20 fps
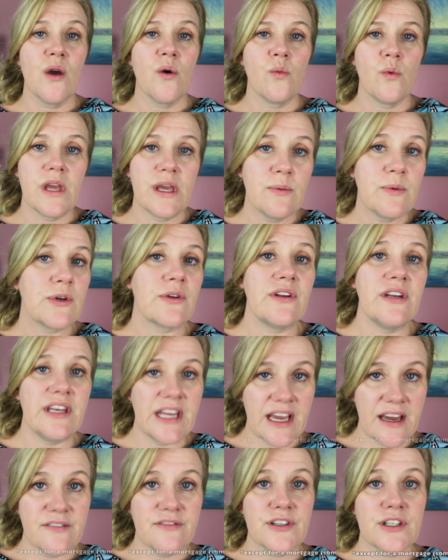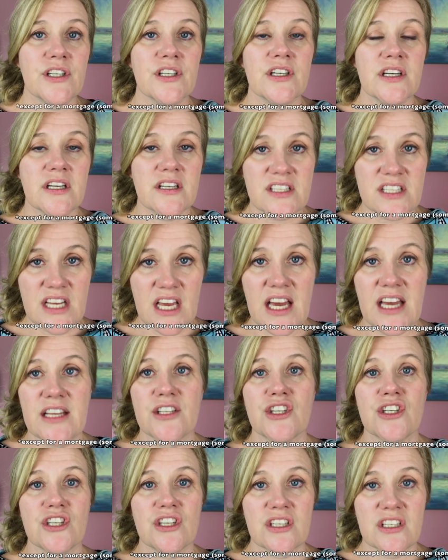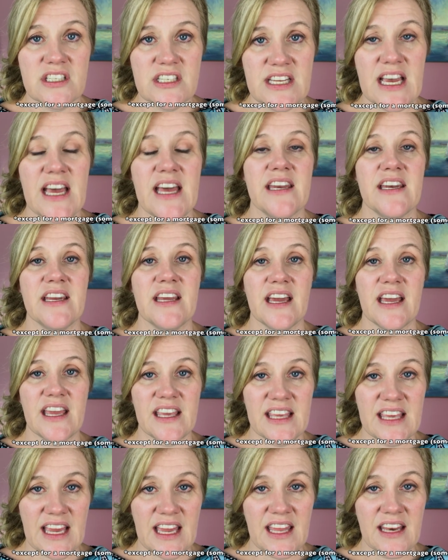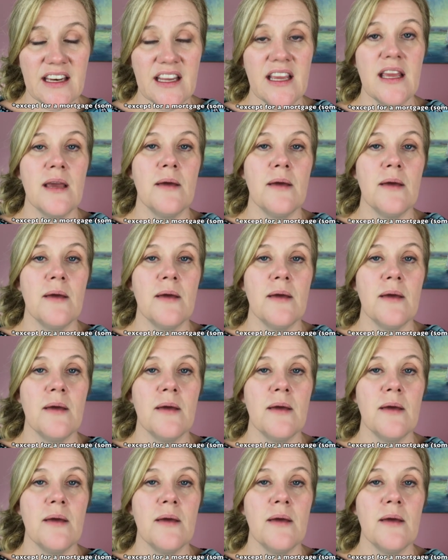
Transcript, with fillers: We will never touch debt again